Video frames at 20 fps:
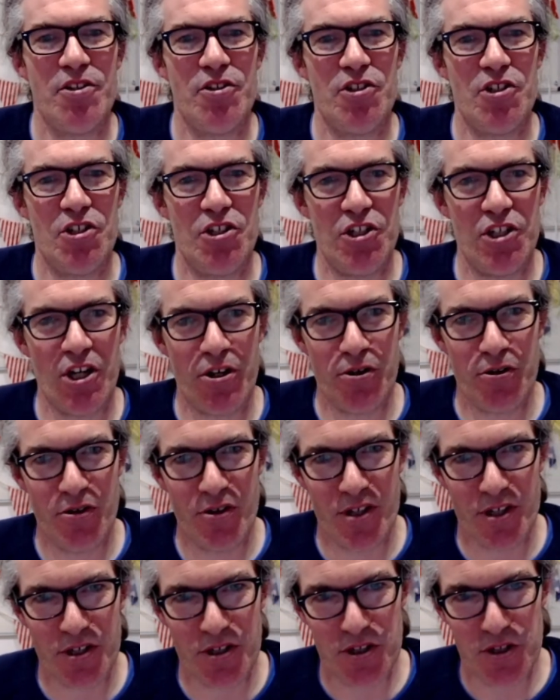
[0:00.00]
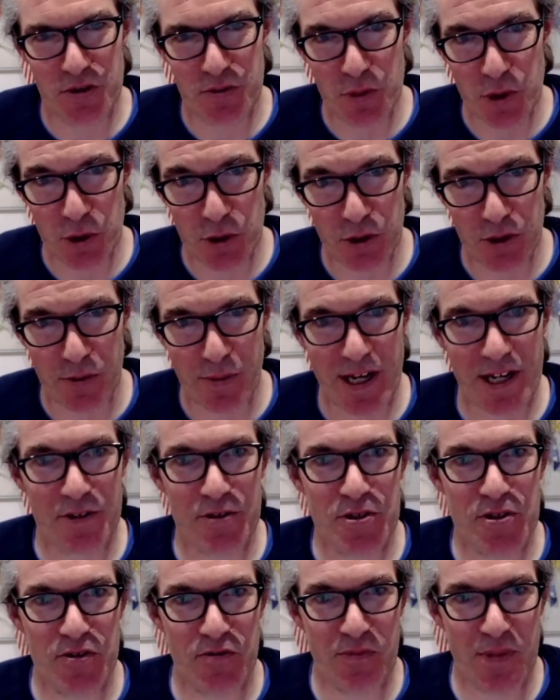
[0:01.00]
to show that small
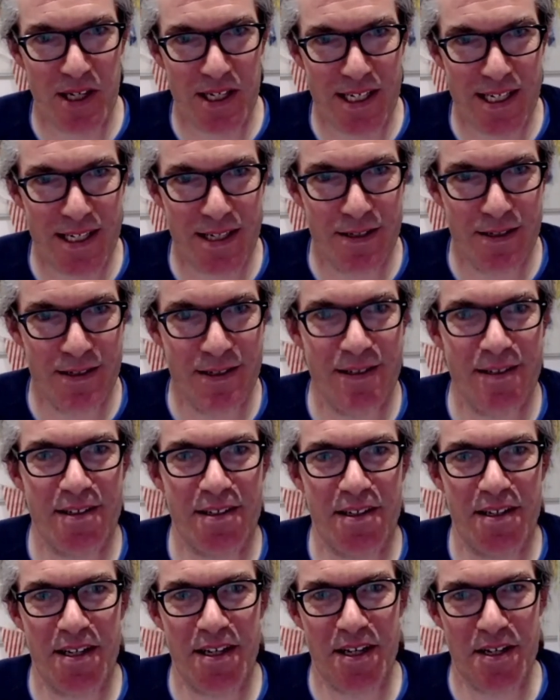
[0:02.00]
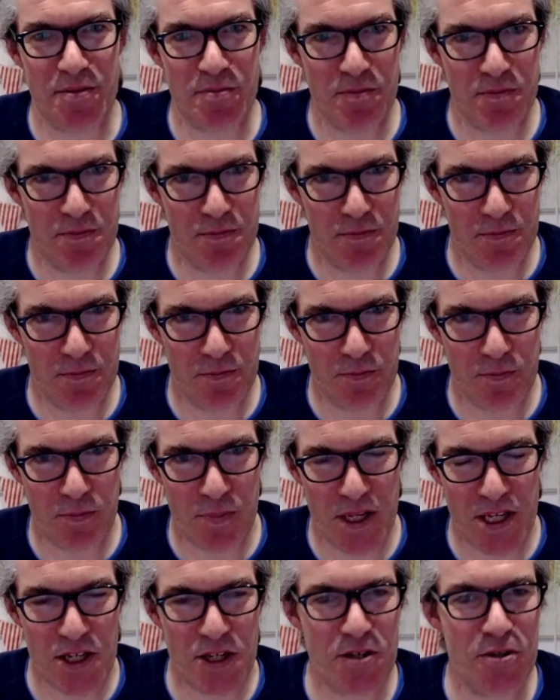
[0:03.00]
amounts of money can
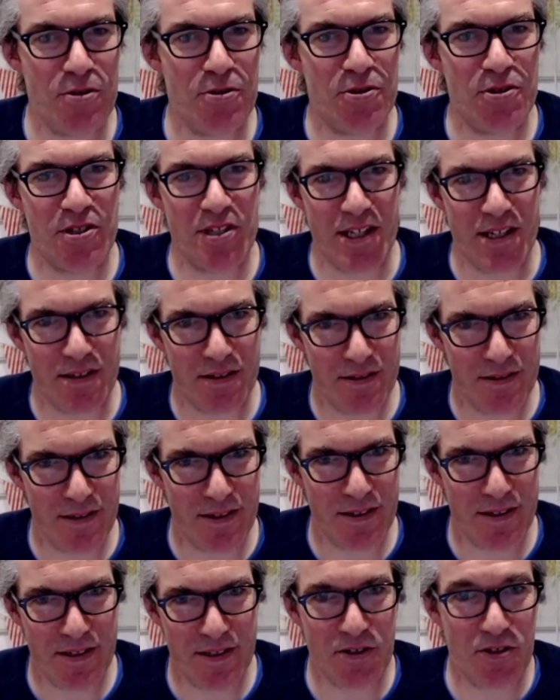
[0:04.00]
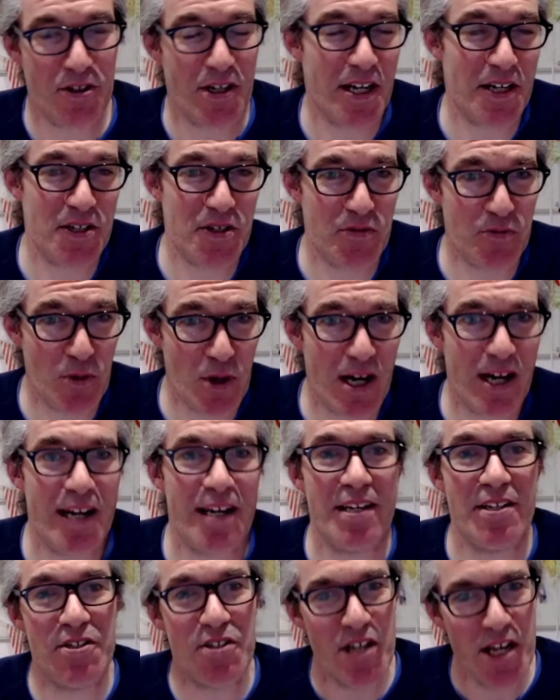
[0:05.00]
be used in creative
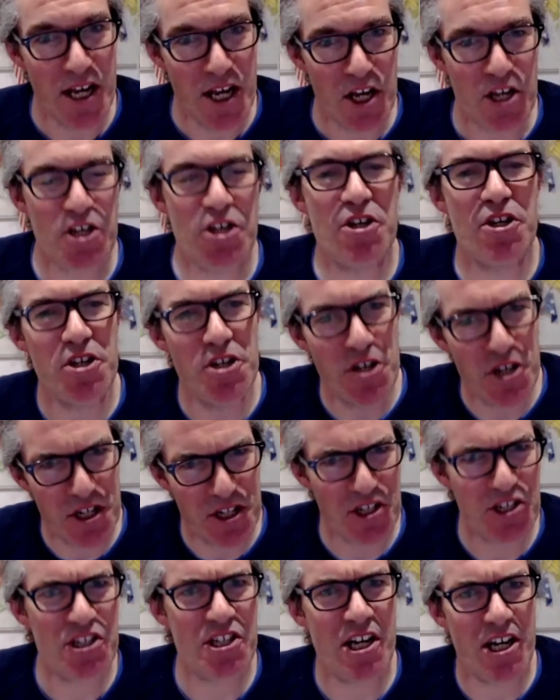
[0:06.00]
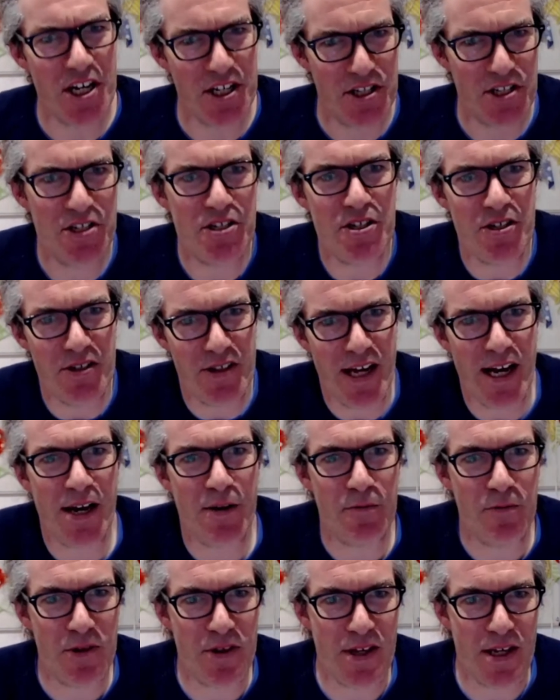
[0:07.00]
ways. You can start to do
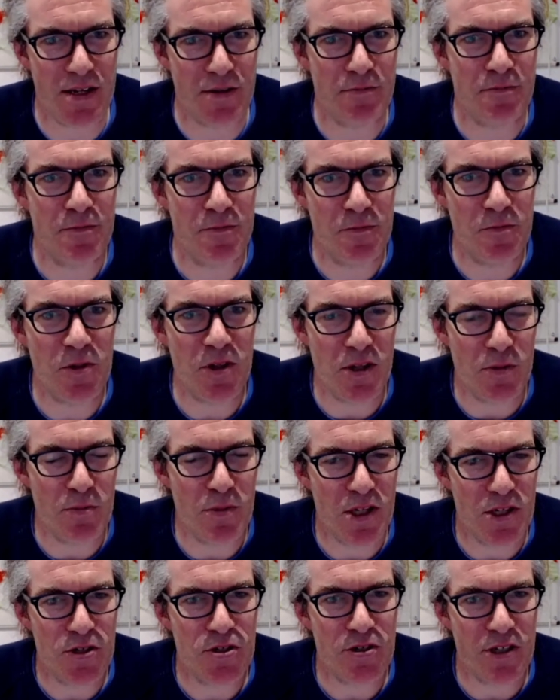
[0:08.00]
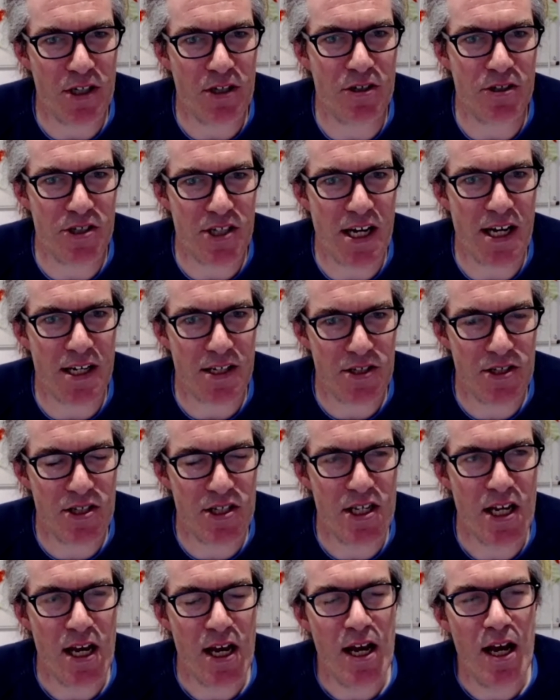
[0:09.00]
that within ministry
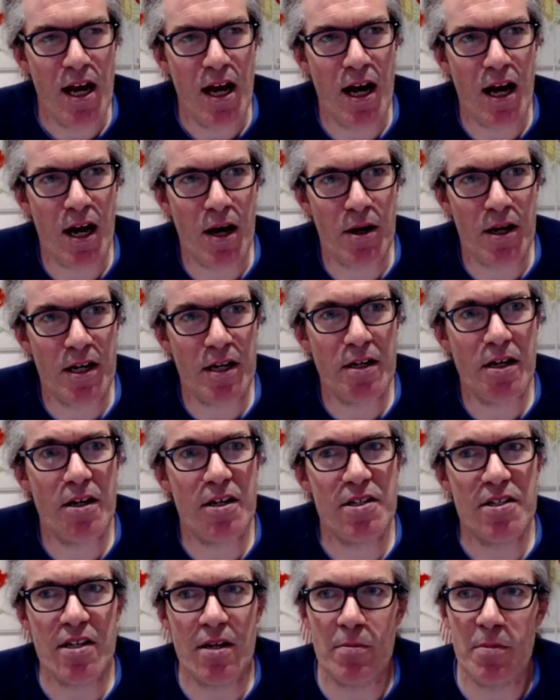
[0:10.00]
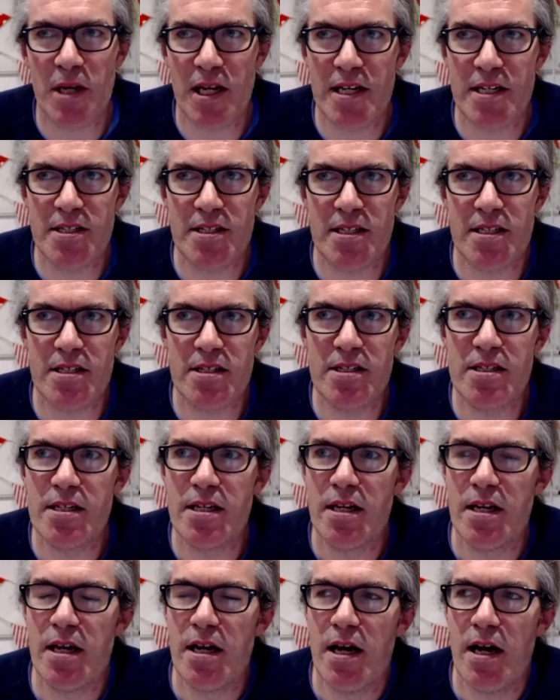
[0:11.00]
contexts. And I know in some
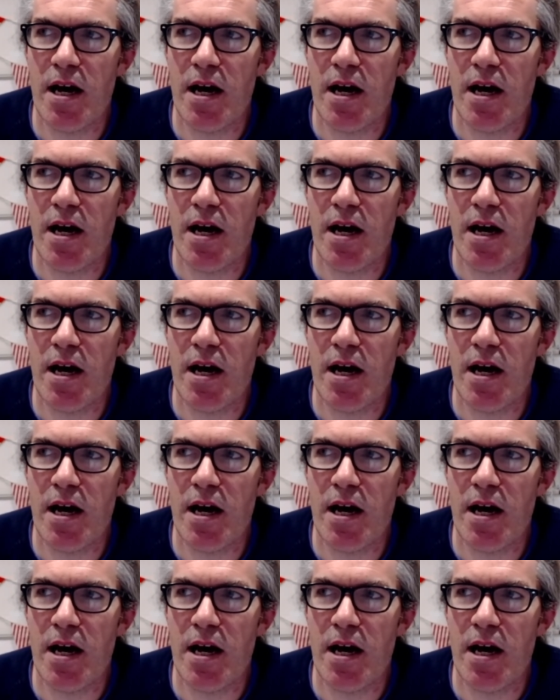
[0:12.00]
places